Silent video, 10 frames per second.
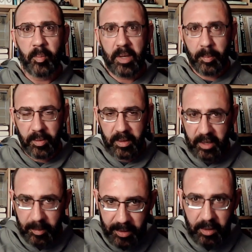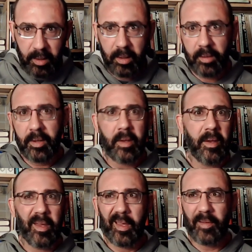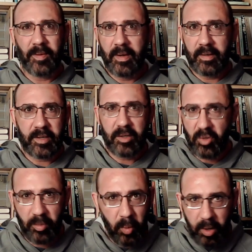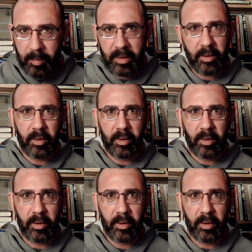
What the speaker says: People that need to be called, if you need to schedule an appointment or